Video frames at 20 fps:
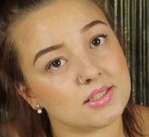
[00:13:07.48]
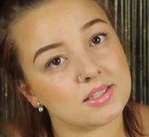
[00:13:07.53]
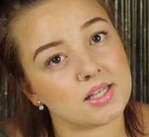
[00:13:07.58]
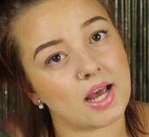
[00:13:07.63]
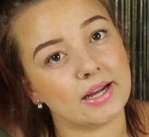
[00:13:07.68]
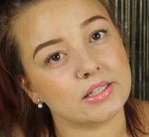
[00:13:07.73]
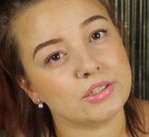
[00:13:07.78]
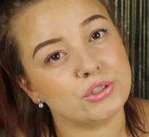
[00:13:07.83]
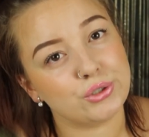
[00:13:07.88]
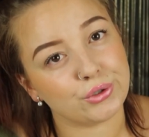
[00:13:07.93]

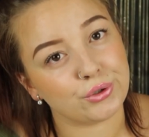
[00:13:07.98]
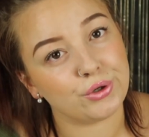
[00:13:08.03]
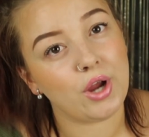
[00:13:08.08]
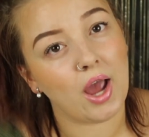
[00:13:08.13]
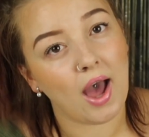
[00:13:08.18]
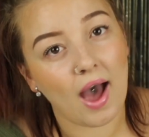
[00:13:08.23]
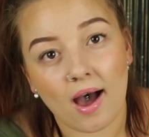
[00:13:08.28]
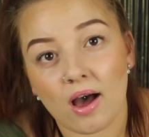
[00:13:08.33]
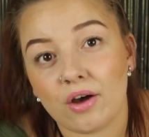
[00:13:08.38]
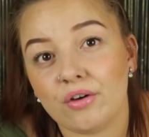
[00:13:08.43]
I do
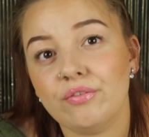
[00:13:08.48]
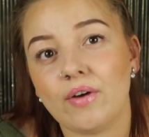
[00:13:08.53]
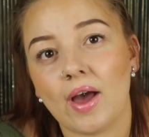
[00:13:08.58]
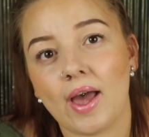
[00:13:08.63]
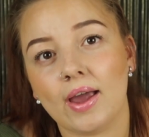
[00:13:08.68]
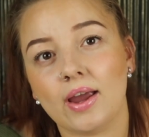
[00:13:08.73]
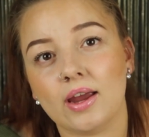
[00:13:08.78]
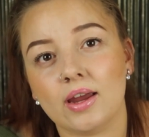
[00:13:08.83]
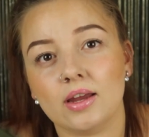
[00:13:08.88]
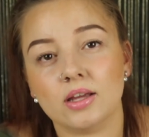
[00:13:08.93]
have
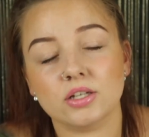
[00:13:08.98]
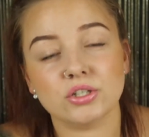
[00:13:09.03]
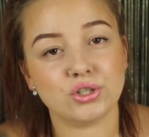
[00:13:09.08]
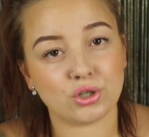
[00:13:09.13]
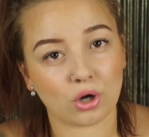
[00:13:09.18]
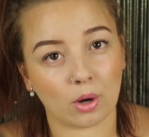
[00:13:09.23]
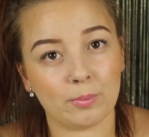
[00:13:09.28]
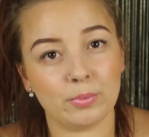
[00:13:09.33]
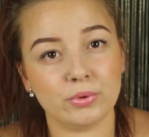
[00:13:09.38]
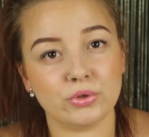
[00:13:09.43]
a
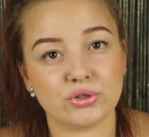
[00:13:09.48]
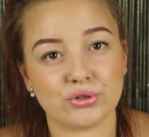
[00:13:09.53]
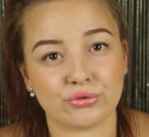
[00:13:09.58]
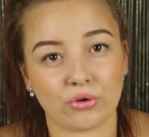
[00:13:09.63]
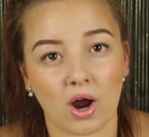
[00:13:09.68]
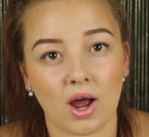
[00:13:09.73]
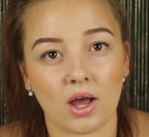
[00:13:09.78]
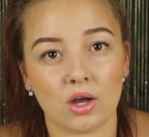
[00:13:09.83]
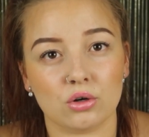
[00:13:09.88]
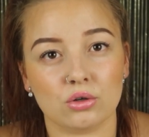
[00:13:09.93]
job
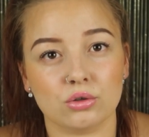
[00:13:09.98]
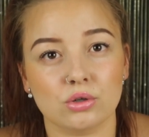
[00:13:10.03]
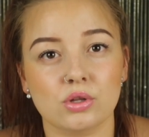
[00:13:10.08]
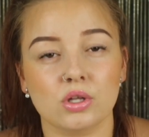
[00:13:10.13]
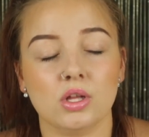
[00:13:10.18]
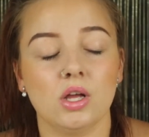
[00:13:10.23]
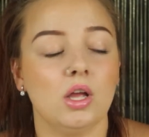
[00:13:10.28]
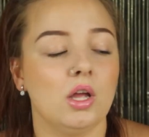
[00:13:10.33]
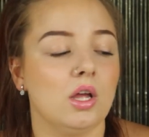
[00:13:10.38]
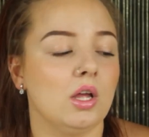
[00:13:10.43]

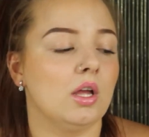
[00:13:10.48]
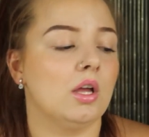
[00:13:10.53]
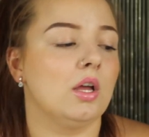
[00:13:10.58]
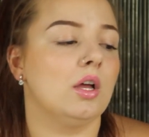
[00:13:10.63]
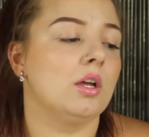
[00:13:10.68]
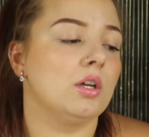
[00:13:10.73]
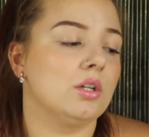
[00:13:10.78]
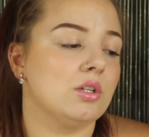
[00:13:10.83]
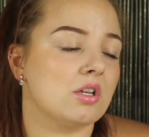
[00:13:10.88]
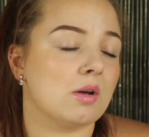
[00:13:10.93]
trial
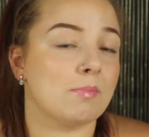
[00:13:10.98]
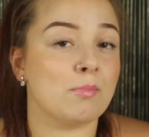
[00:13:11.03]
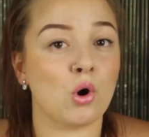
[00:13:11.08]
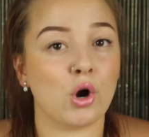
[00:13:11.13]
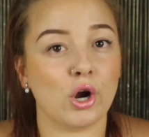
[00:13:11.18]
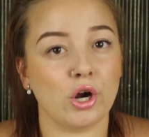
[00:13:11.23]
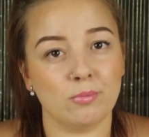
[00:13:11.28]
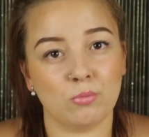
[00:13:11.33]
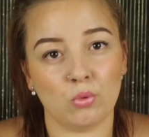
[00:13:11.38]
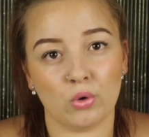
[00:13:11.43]

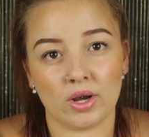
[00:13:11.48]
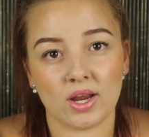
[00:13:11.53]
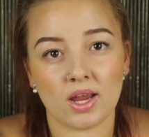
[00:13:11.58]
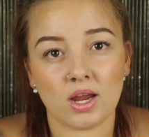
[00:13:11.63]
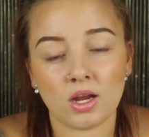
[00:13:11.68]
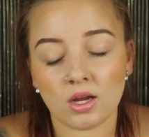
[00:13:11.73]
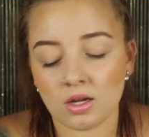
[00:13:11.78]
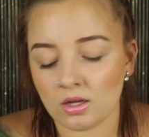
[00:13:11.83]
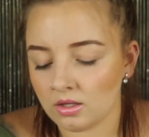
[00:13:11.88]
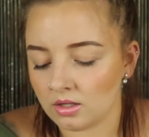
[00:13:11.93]
tomorrow
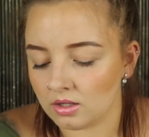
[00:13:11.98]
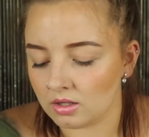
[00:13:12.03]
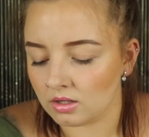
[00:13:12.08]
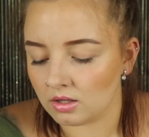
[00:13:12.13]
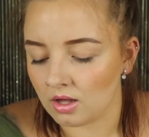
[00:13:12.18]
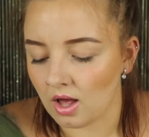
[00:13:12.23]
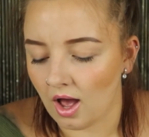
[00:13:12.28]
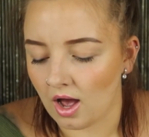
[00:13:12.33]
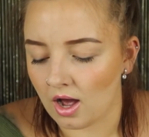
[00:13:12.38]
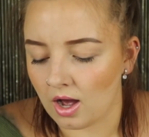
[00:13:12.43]
morning.
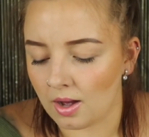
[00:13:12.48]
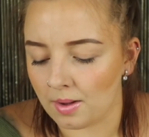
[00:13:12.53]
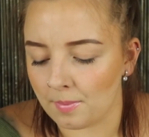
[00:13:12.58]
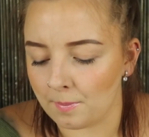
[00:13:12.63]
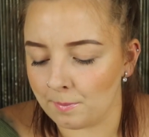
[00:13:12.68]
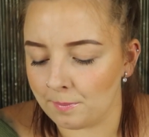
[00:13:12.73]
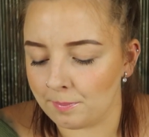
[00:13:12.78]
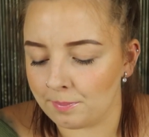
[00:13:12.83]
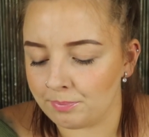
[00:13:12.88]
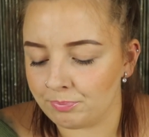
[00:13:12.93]

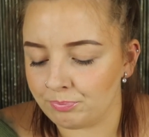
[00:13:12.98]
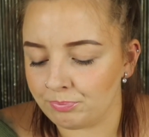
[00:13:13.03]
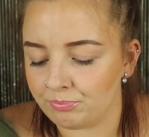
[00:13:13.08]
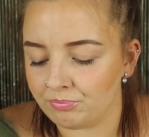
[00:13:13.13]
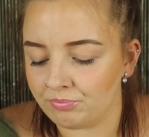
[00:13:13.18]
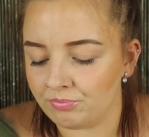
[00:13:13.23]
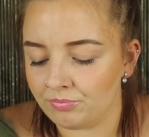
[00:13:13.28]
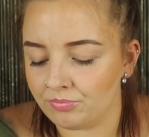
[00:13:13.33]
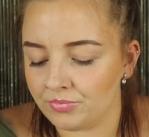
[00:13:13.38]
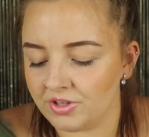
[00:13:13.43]

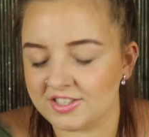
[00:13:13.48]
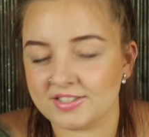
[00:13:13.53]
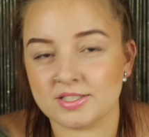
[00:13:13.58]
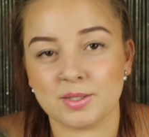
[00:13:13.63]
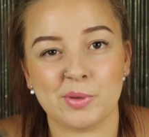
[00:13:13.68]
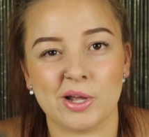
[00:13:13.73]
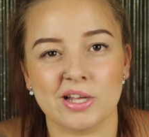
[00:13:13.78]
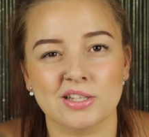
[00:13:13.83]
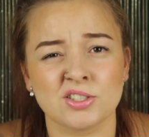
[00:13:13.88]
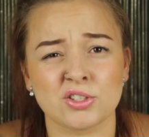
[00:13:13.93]
This
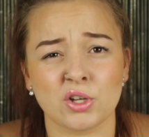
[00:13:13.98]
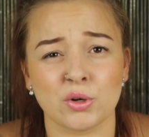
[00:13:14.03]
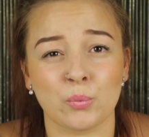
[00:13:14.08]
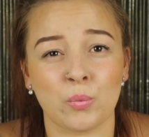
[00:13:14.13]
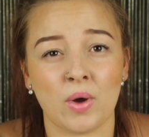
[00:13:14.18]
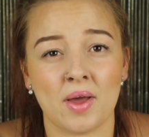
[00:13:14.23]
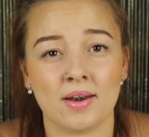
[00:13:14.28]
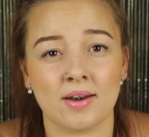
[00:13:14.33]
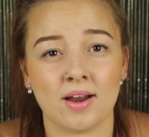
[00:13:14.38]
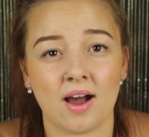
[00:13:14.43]
depends on
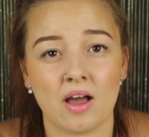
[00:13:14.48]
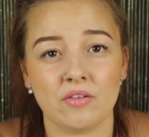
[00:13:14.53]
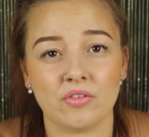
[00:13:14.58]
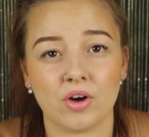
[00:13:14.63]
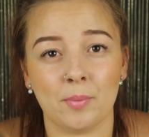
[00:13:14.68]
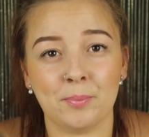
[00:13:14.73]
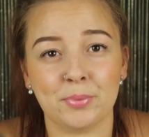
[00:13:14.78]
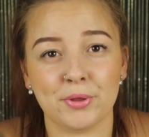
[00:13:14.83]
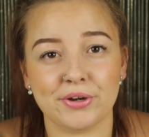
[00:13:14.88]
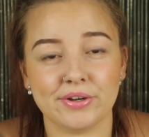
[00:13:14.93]
when I've
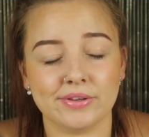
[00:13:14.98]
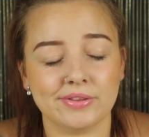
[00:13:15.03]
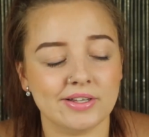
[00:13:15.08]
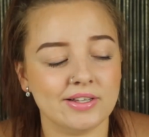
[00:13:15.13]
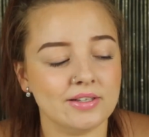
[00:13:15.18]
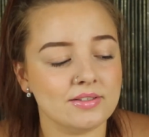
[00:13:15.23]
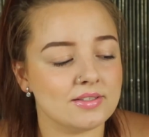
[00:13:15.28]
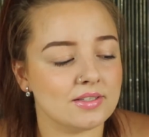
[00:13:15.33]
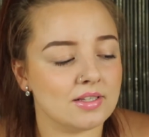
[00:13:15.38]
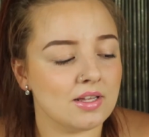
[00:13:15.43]
uploaded
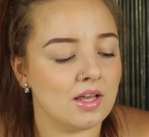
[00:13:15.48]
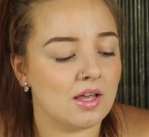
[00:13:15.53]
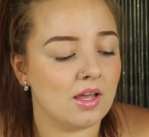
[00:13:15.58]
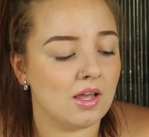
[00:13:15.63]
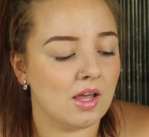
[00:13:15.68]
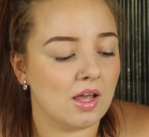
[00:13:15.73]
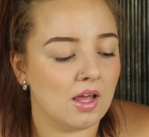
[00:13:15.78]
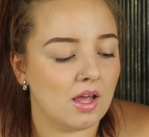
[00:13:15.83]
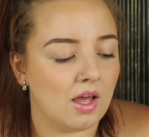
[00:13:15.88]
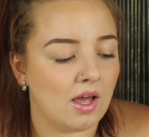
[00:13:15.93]
this.
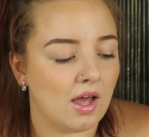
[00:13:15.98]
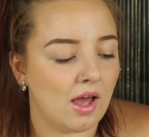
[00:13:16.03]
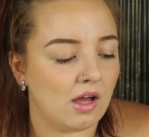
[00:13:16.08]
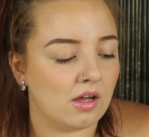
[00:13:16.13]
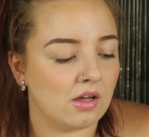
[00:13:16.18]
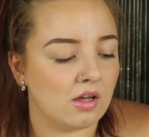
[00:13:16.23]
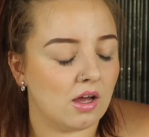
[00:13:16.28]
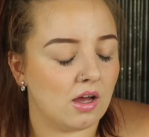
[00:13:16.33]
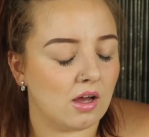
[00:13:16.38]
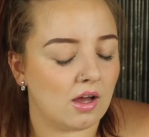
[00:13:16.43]

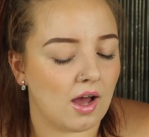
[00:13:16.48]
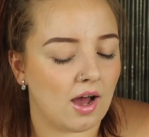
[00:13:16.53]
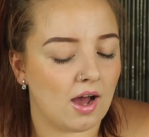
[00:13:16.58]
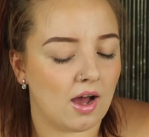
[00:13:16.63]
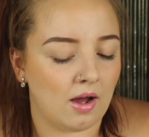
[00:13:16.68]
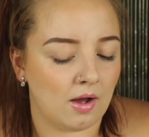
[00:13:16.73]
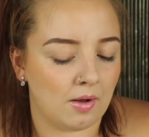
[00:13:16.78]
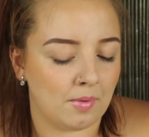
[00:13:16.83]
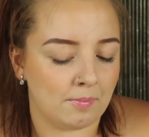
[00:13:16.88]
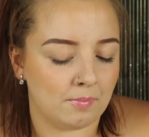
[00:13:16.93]

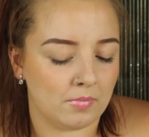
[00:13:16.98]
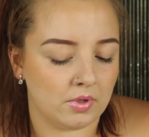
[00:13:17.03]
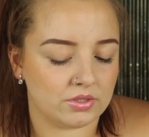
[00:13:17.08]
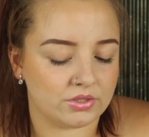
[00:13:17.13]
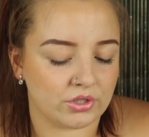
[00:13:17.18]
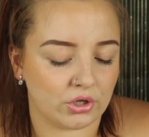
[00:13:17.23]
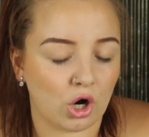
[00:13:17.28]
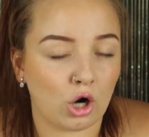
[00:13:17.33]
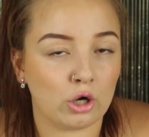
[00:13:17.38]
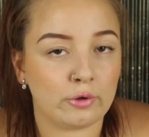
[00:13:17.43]

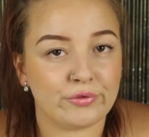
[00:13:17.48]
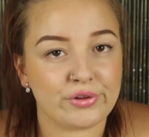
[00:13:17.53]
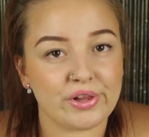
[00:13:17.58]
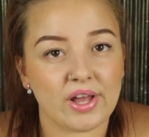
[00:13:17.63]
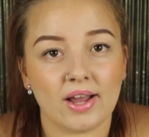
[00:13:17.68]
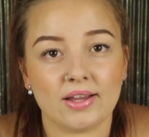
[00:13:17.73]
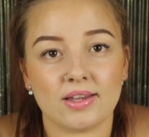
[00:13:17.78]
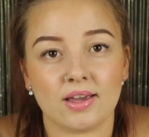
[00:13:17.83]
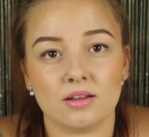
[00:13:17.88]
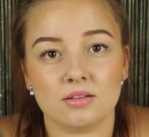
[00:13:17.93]
So hopefully
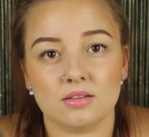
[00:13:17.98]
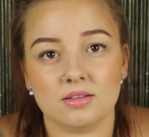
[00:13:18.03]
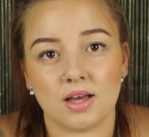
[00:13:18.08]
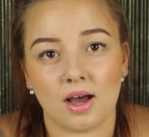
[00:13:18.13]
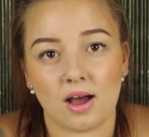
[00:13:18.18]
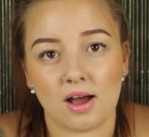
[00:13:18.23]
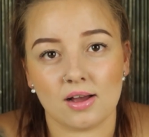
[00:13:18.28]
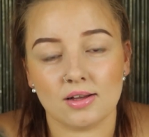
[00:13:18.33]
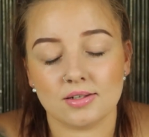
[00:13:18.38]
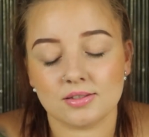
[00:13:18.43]
I get
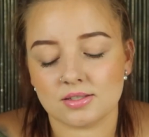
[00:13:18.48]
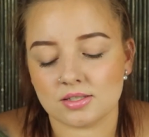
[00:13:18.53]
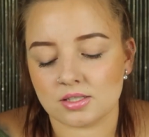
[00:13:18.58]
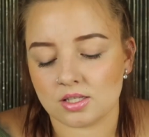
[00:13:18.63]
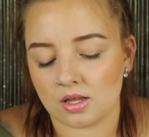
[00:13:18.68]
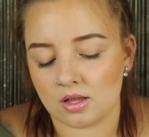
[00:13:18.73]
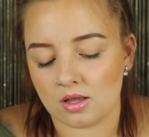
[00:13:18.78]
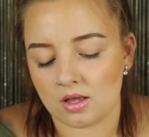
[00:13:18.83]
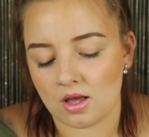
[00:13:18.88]
that.